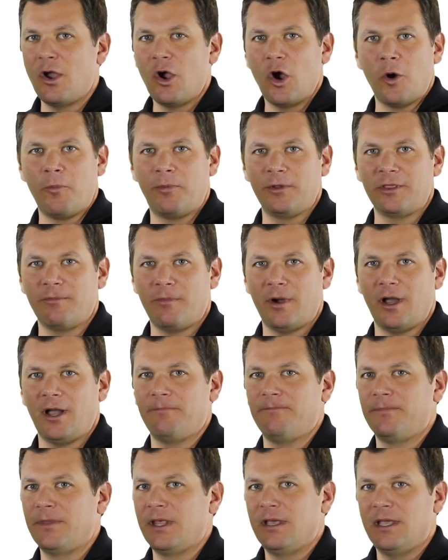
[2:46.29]
open them
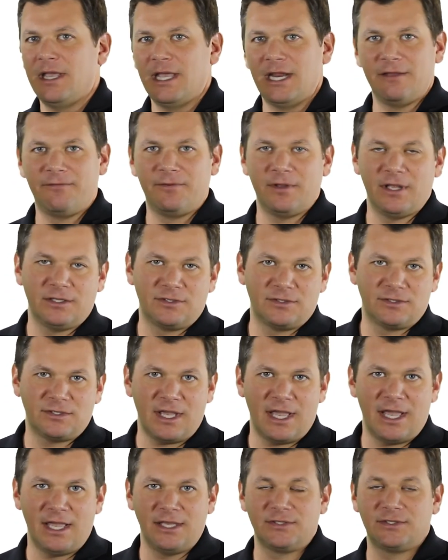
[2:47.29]
up, and if it's
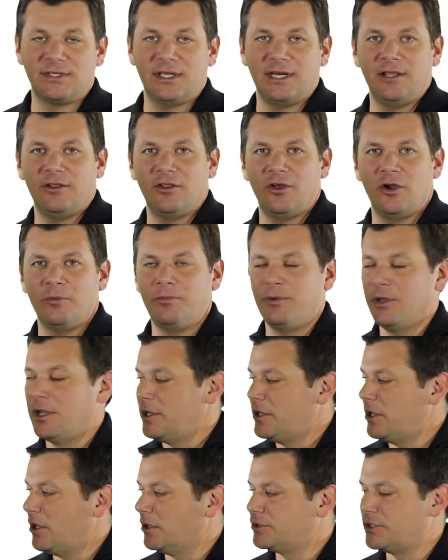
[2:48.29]
a Cine loop,
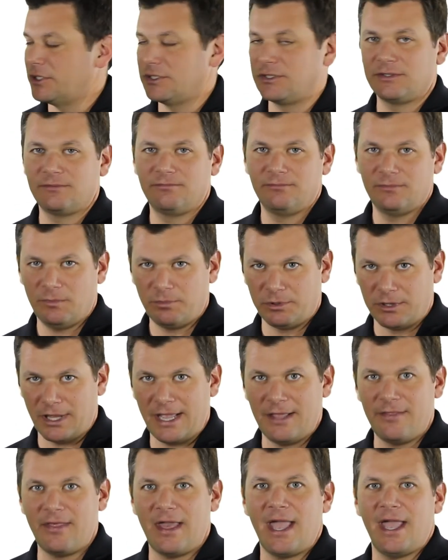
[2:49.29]
you'll just
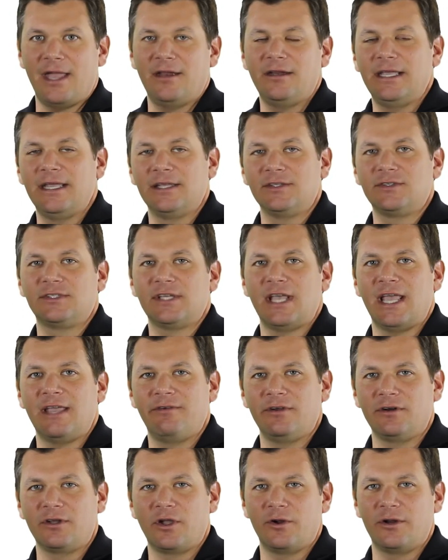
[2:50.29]
play that, hit
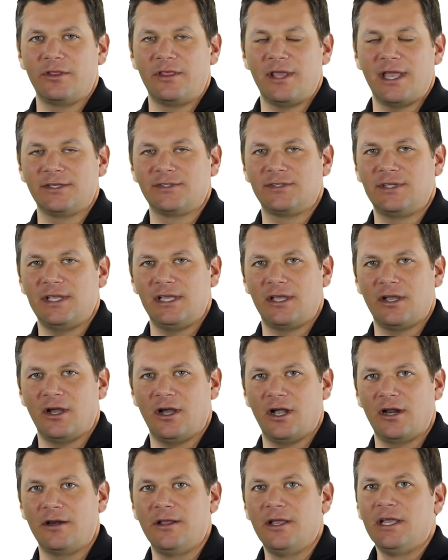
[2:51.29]
save, it'll go to the SD
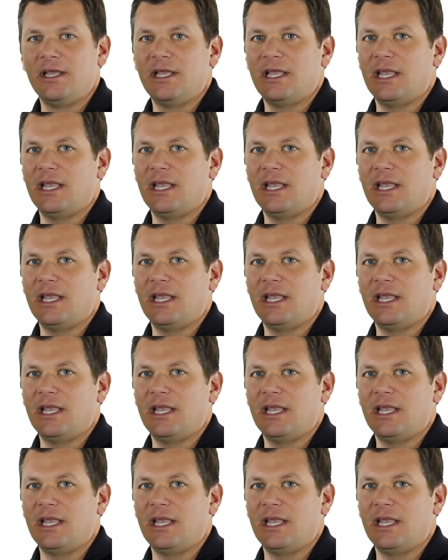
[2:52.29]
card.